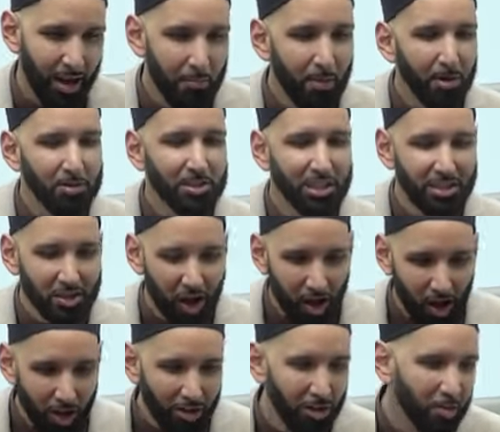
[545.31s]
A mercy to
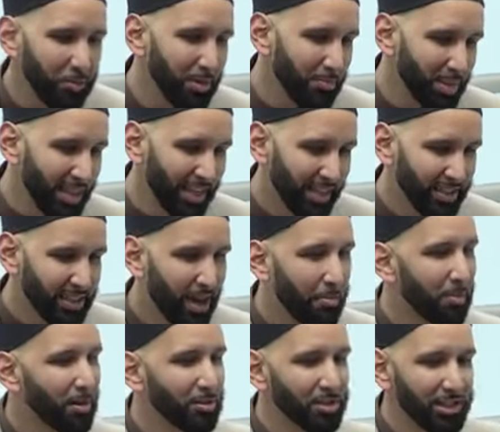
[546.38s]
all human beings.
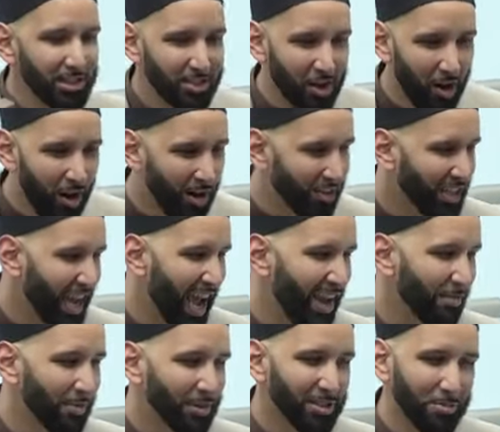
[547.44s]
A mercy to all the
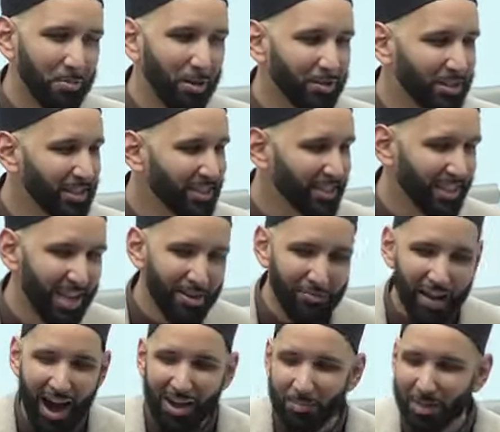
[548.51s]
animals. A mercy to the
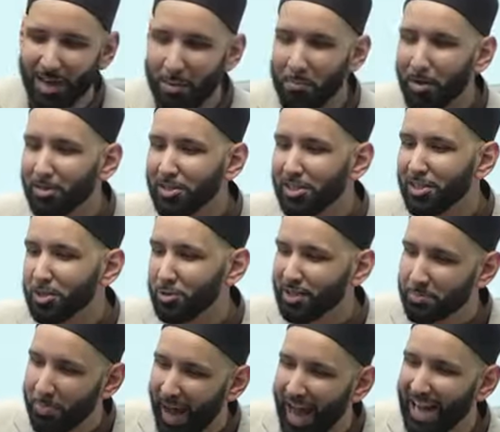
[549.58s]
environment. A mercy
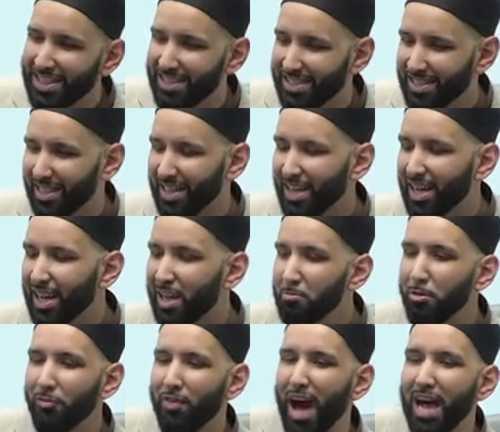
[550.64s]
to his past
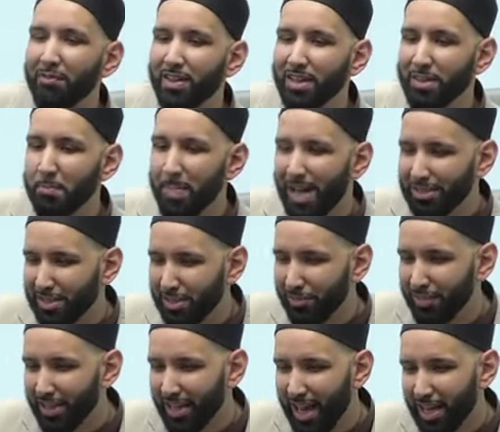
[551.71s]
in reviving the
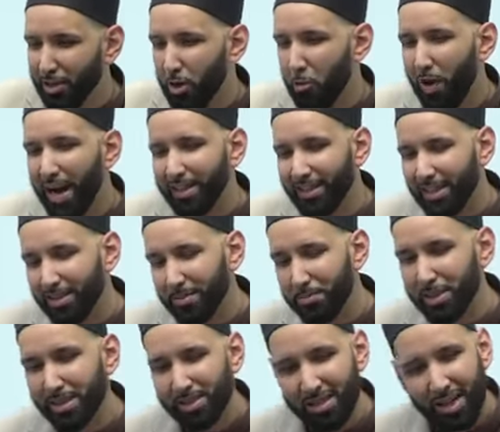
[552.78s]
best of it and correcting
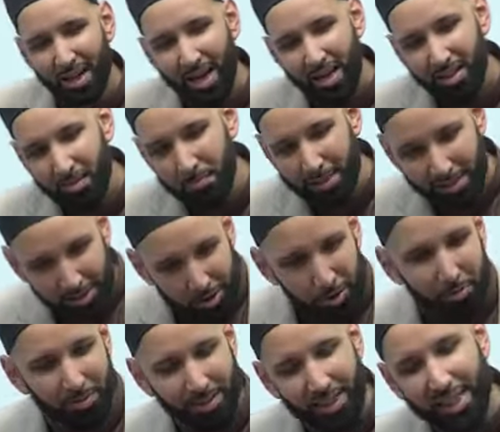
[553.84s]
the
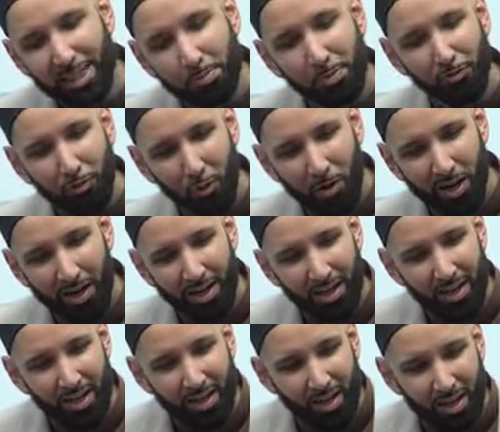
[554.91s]
misdeeds before.